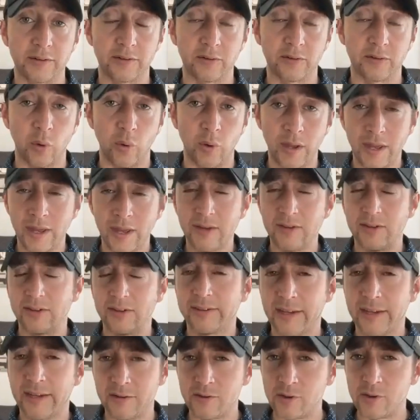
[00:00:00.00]
So
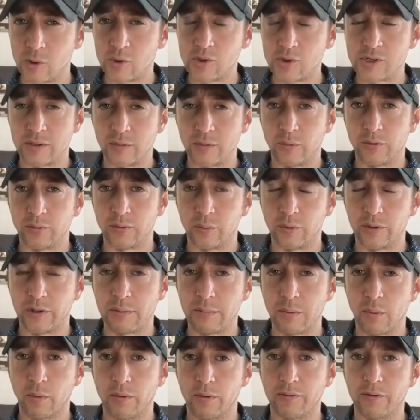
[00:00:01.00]
just that notion was really
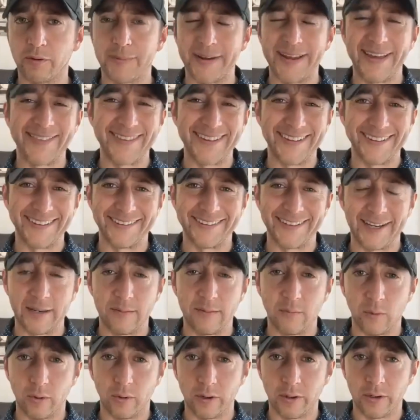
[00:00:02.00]
important for me at that
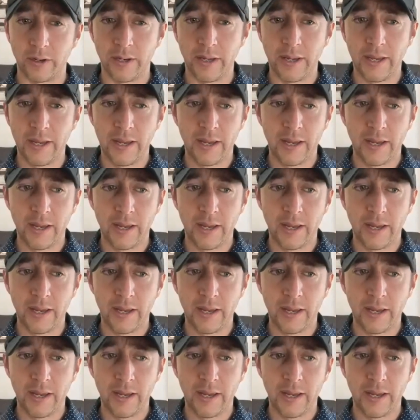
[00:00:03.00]
time, where